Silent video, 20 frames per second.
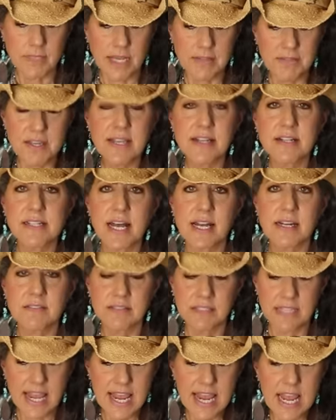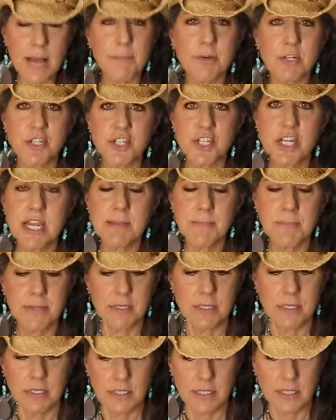I think it's out of lamb or sheep,
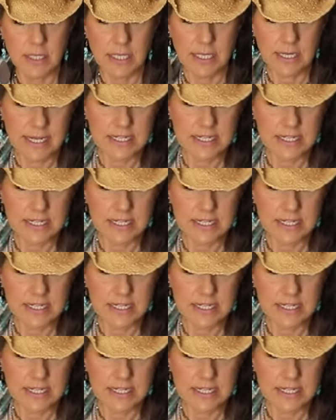and